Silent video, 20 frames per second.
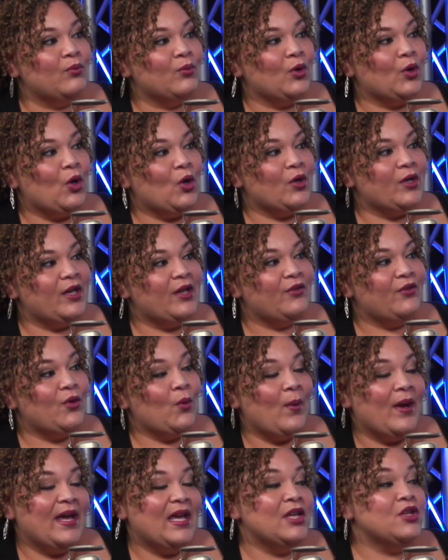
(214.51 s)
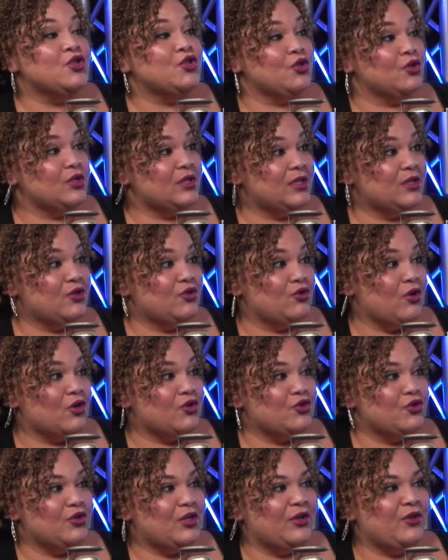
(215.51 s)
regarding the way insurance is
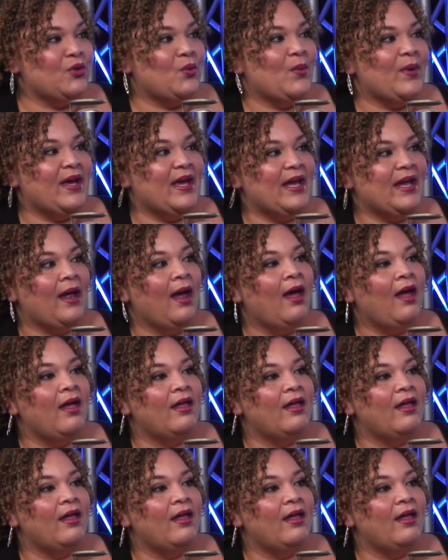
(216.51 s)
structured and the way